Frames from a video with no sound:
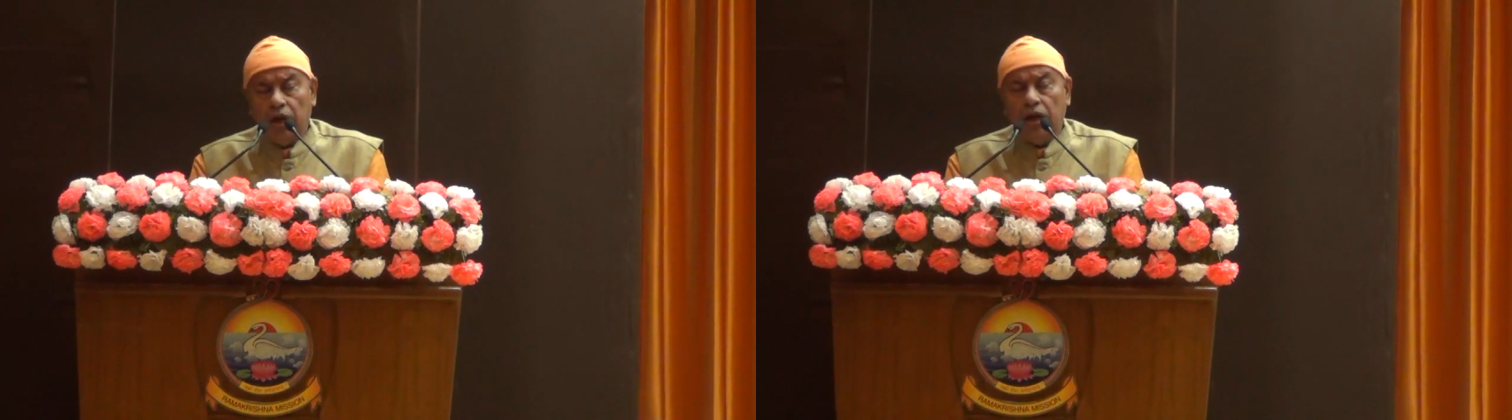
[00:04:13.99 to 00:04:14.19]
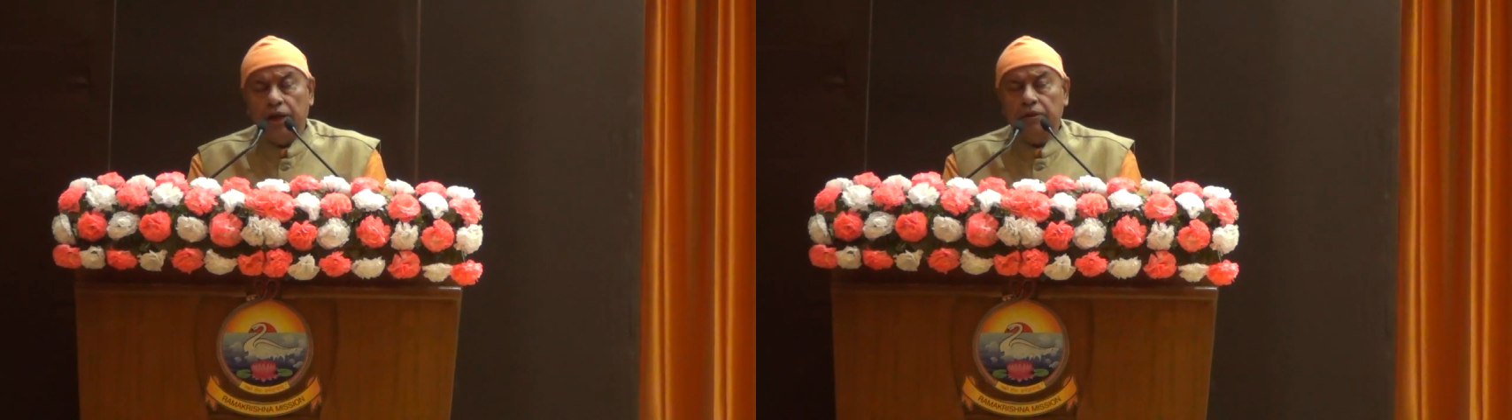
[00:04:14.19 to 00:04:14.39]

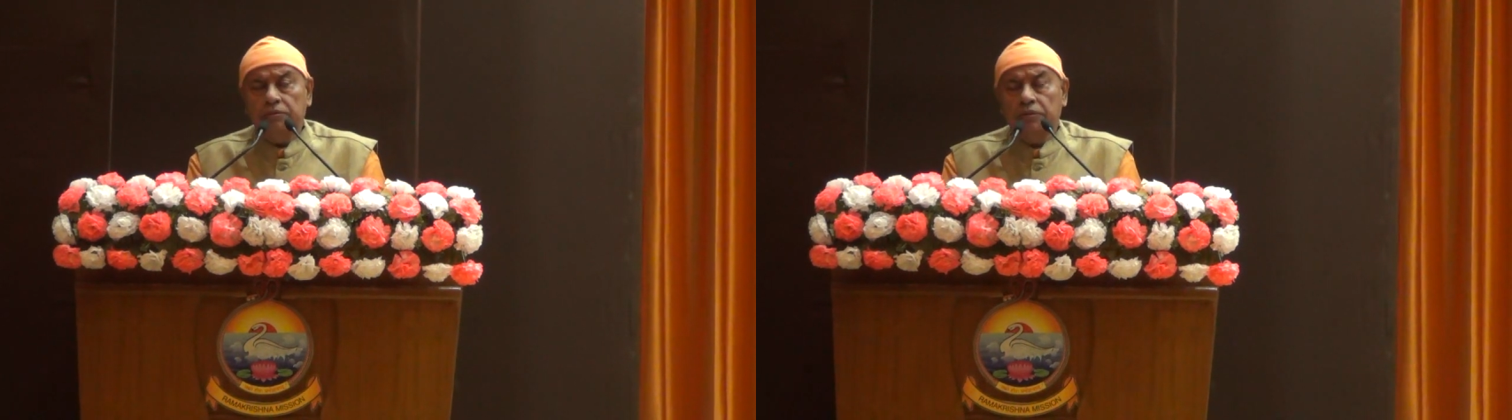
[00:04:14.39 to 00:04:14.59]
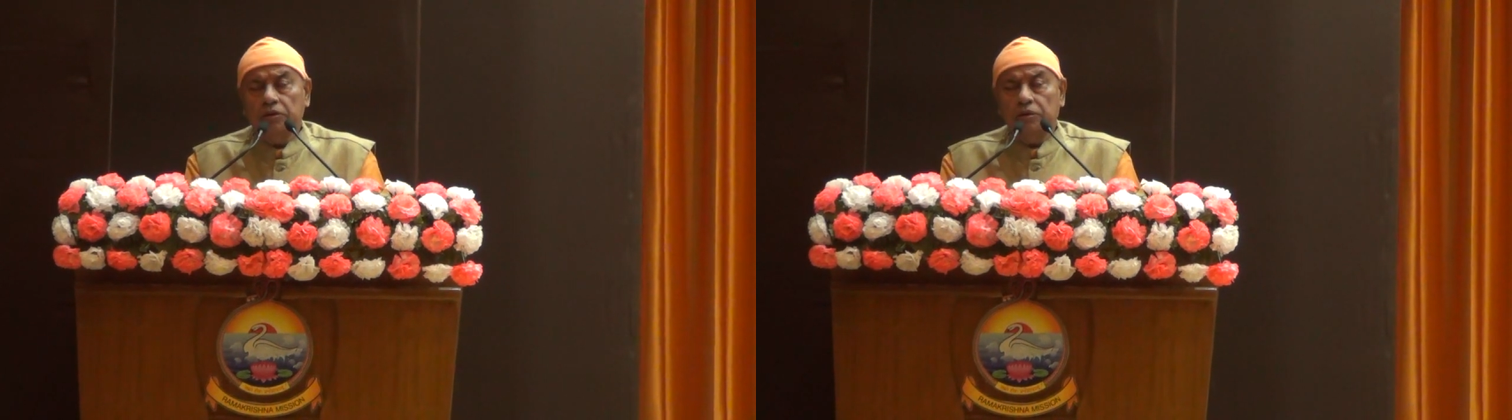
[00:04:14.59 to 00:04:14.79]

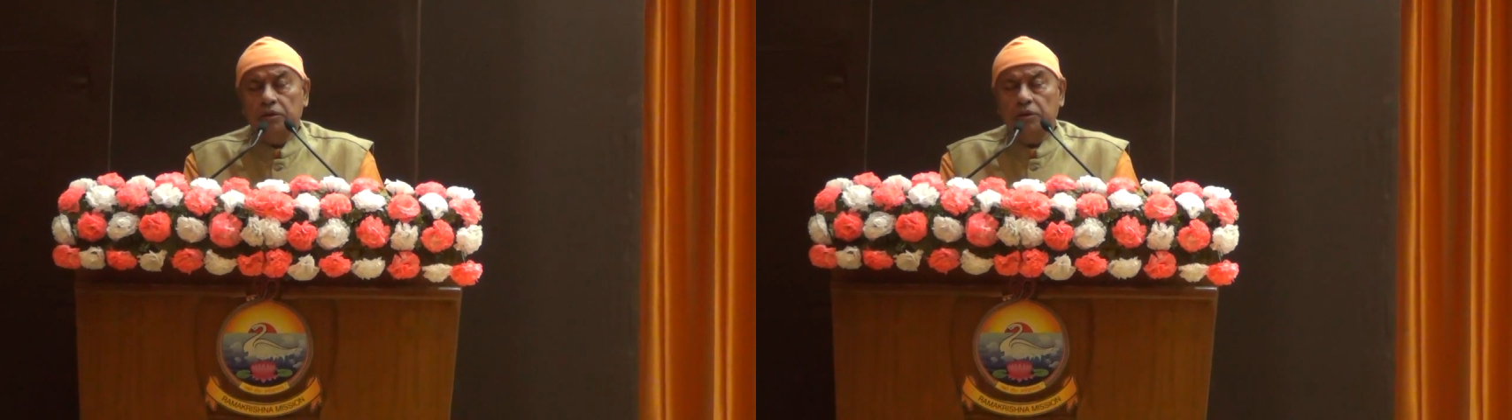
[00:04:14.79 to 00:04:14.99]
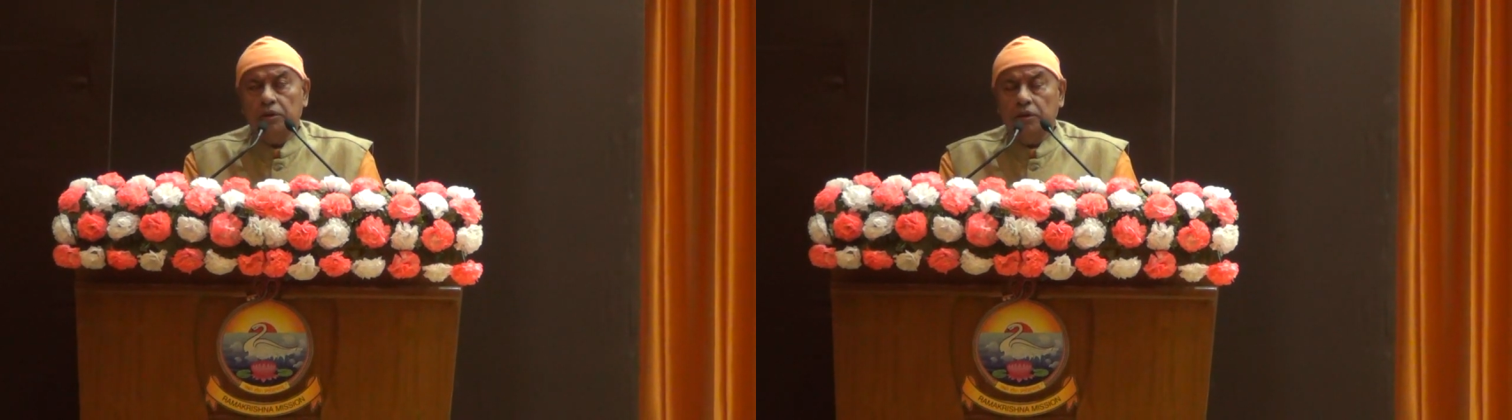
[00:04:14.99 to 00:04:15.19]
building,
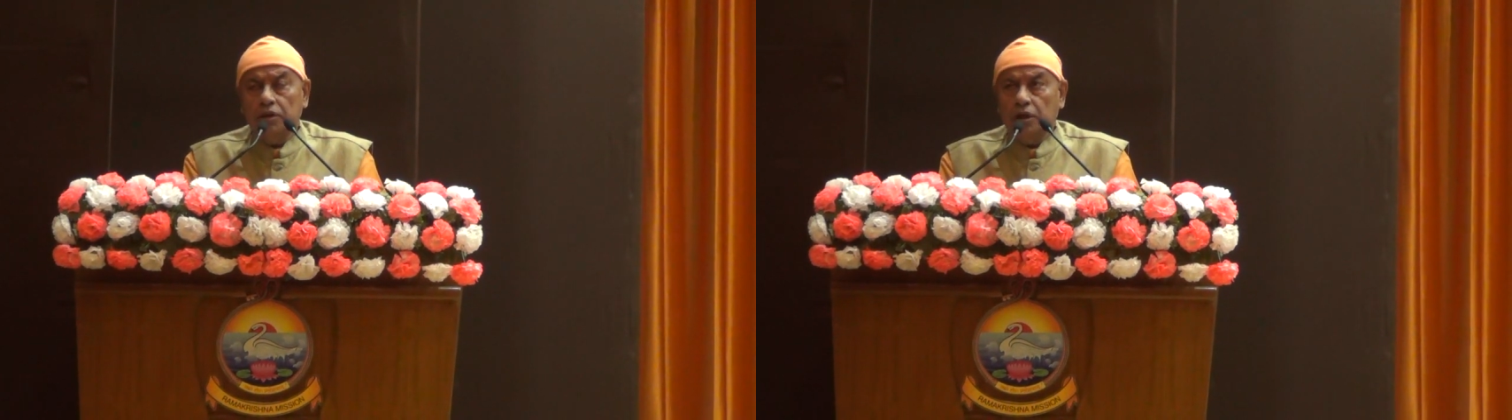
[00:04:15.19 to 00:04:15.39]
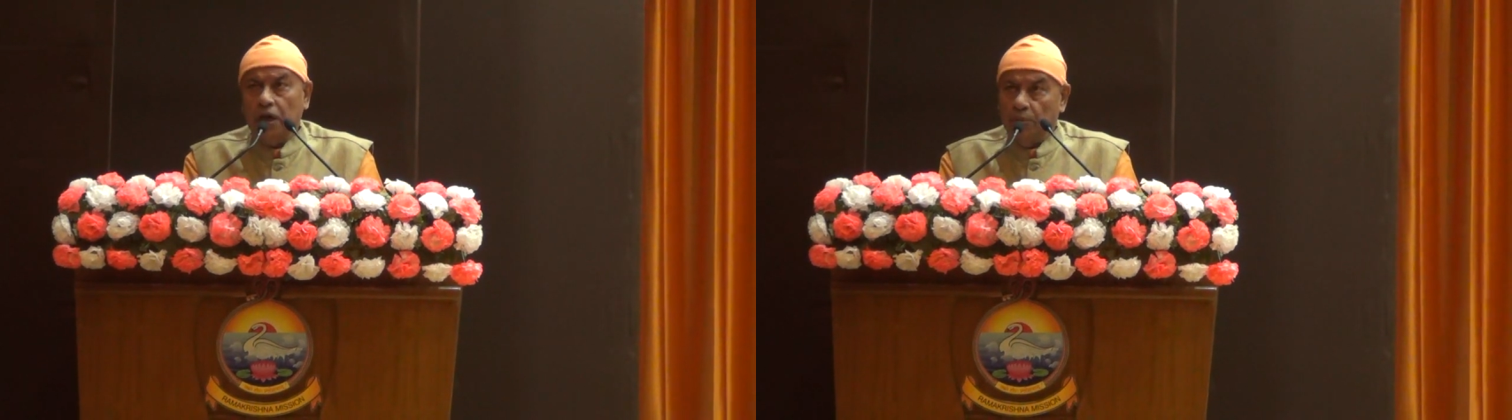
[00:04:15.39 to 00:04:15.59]

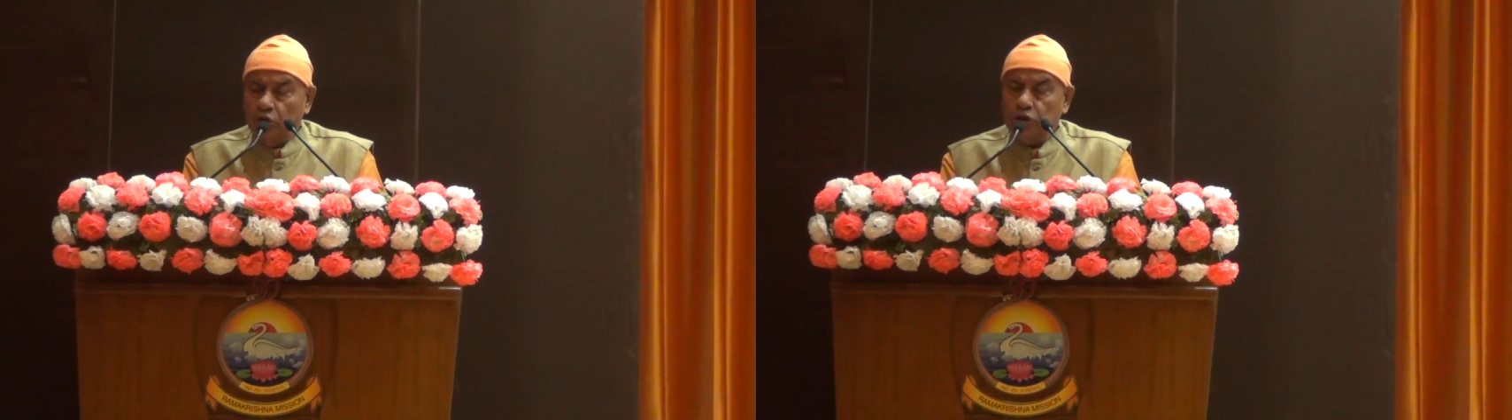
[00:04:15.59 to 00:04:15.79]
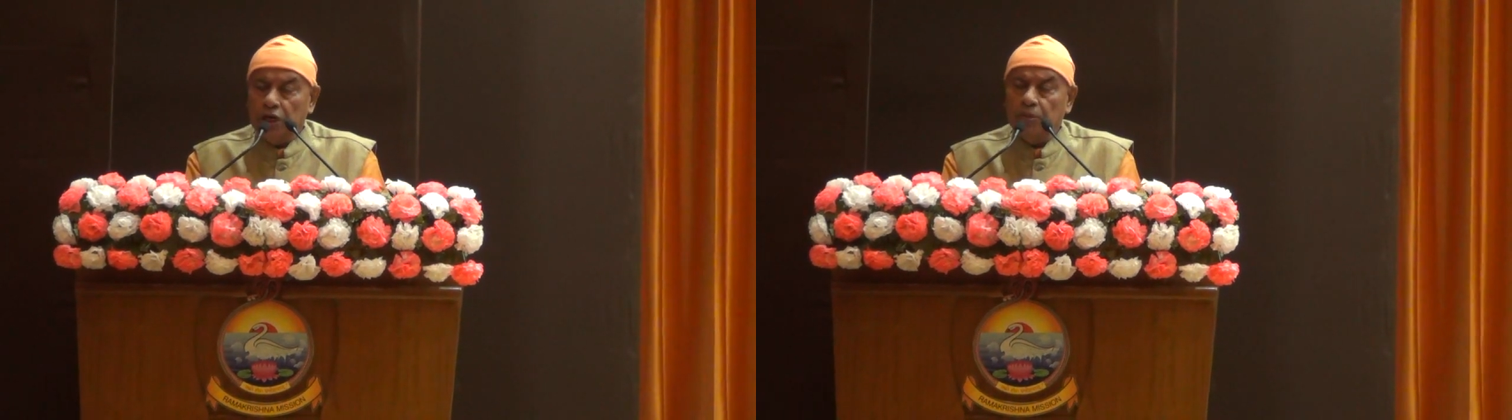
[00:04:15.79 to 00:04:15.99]

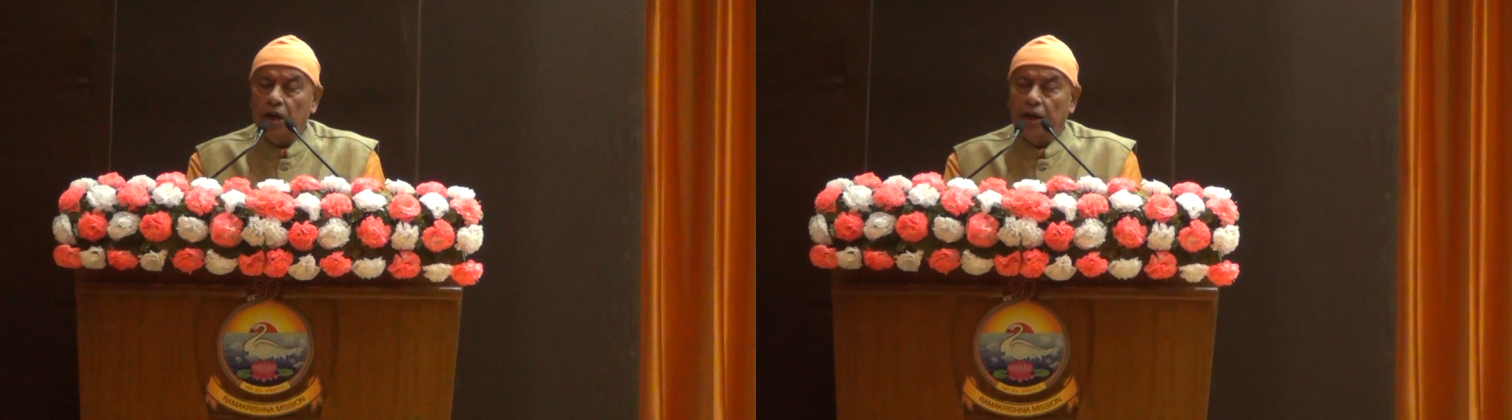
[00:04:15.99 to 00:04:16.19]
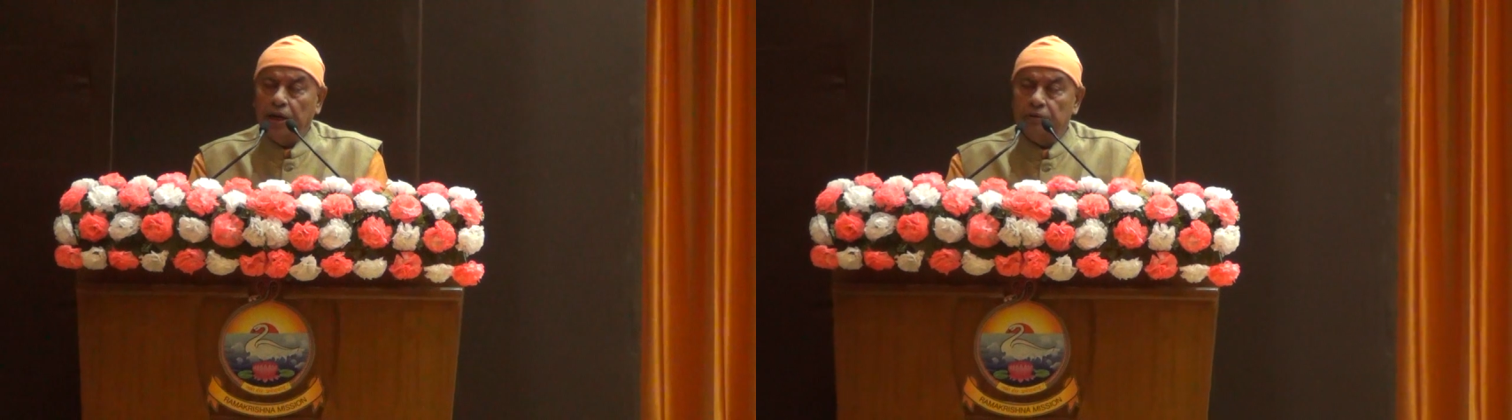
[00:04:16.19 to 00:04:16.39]
laboratory
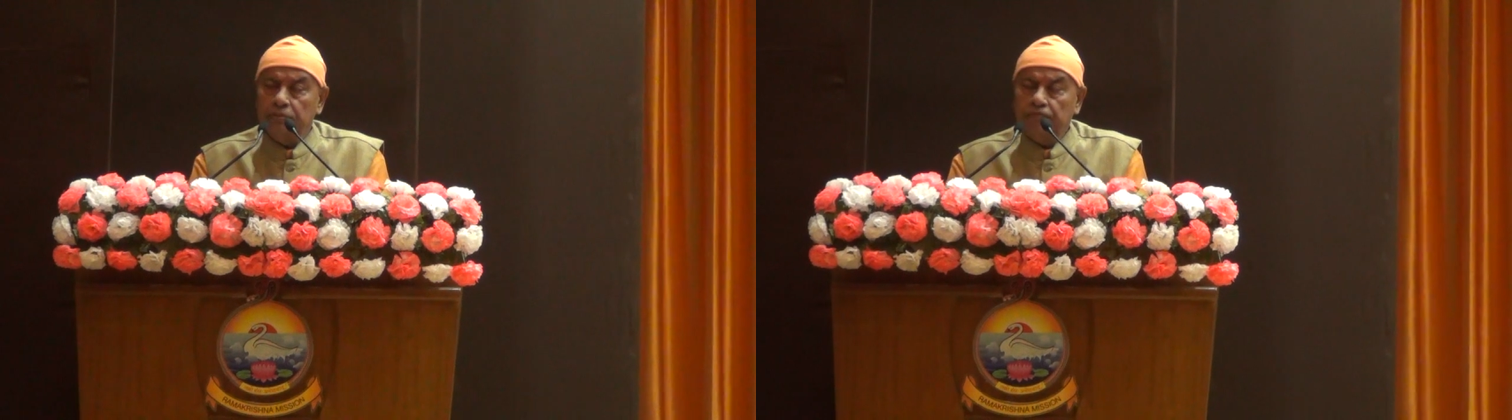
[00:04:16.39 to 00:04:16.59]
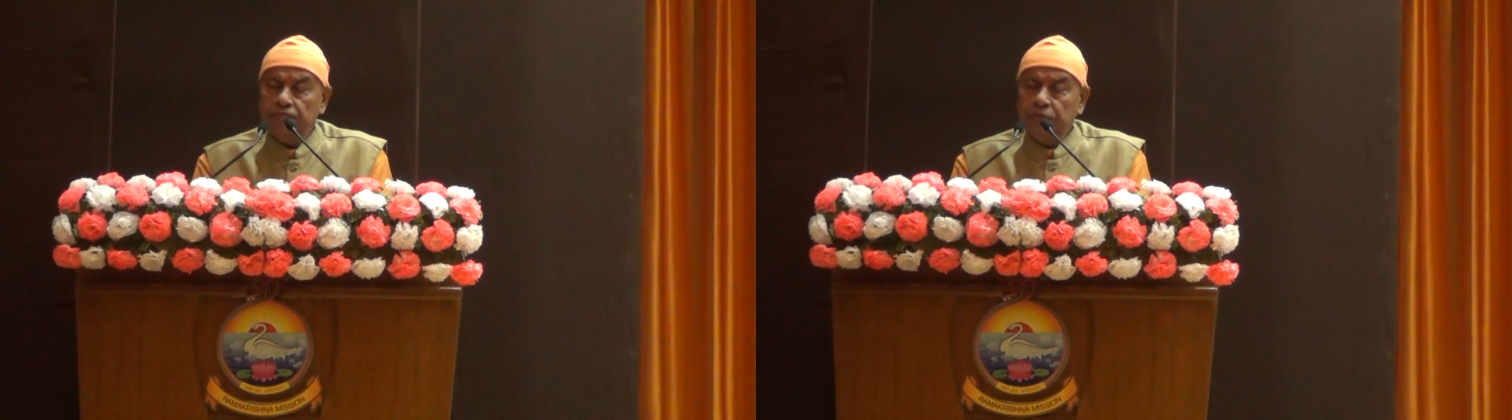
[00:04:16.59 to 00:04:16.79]

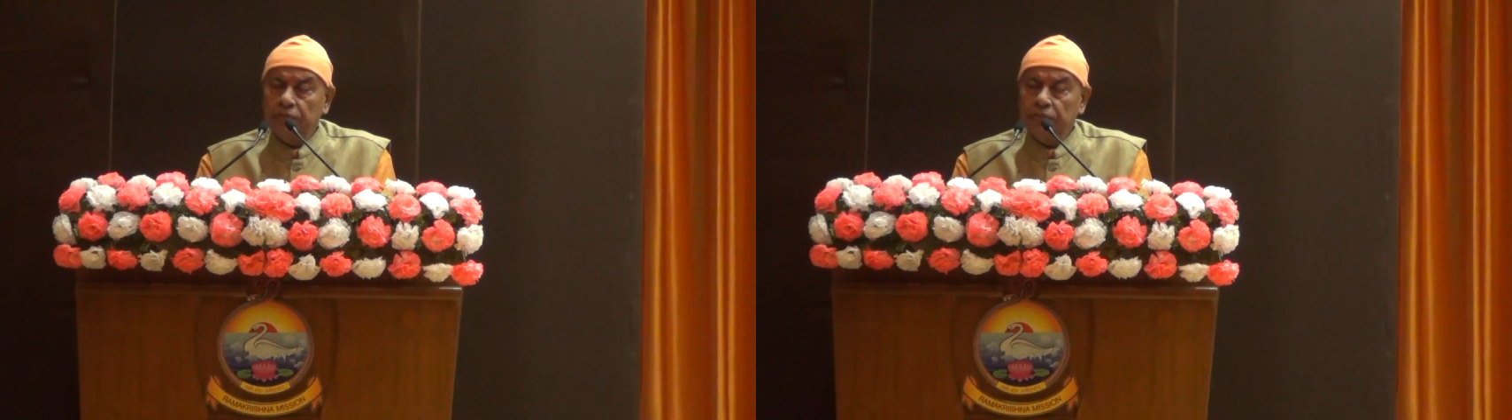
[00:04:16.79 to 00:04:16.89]
building,